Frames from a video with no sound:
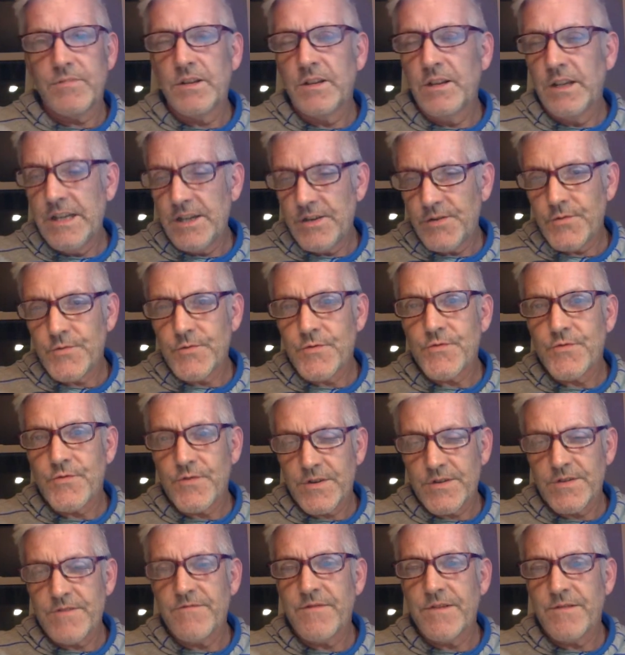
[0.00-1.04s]
least
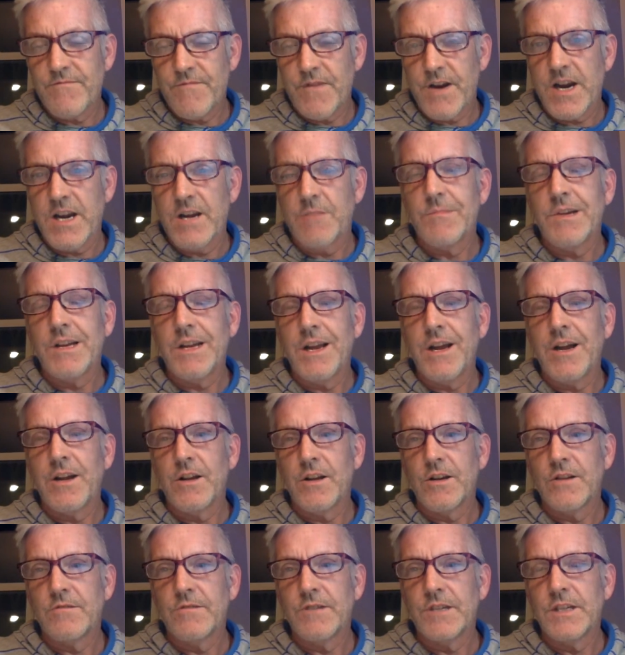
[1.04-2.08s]
restrictive environment,
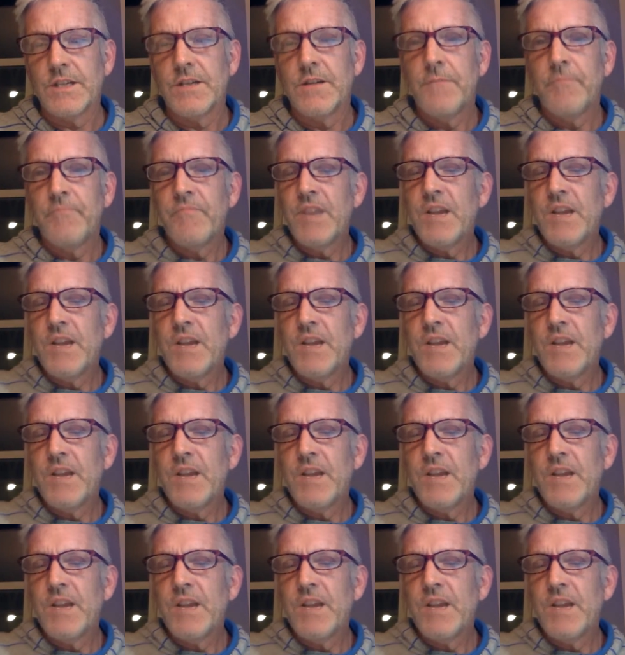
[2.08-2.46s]
LRE.